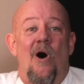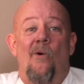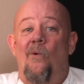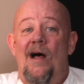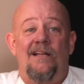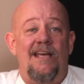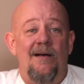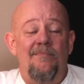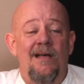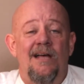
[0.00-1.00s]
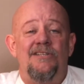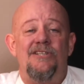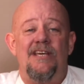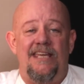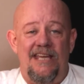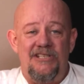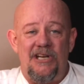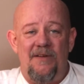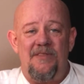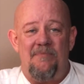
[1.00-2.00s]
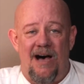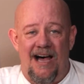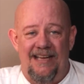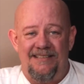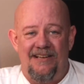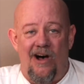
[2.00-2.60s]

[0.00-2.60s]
Welcome to the kitchen of the mind,